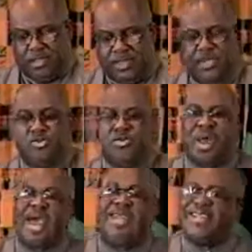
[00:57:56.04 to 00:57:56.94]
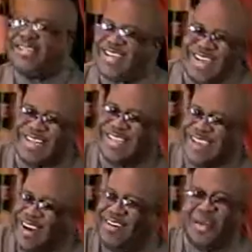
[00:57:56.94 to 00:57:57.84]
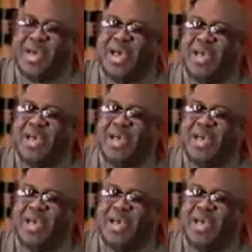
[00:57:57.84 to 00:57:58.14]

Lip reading: the United, check this out. Now,